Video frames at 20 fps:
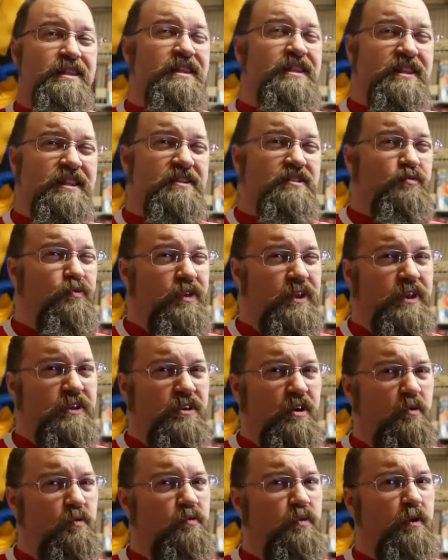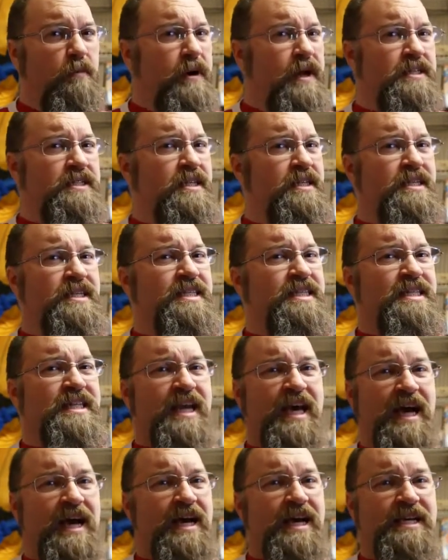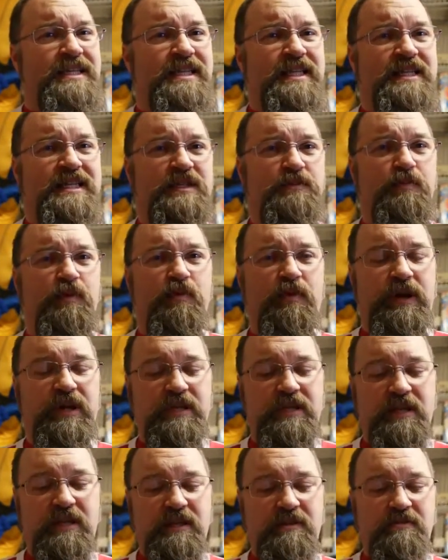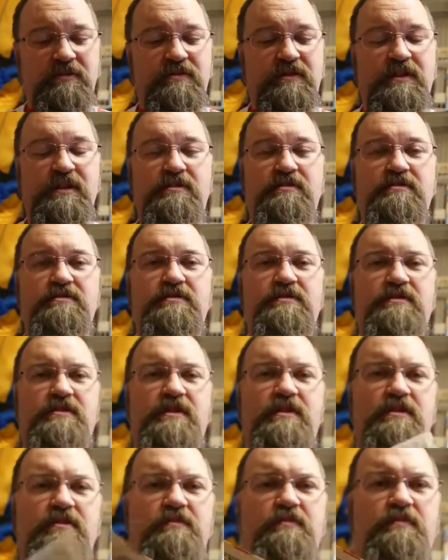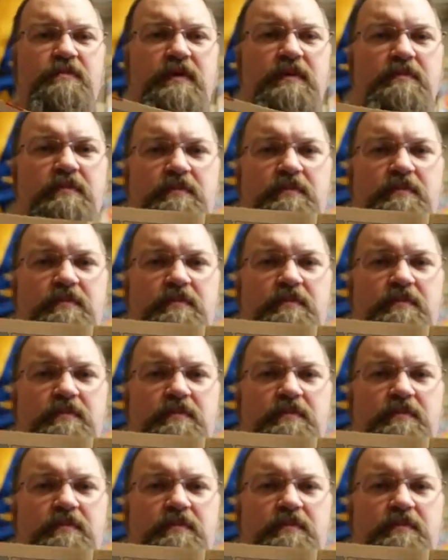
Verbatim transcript: There's really no robots in disguise at this point. They're they're you know pe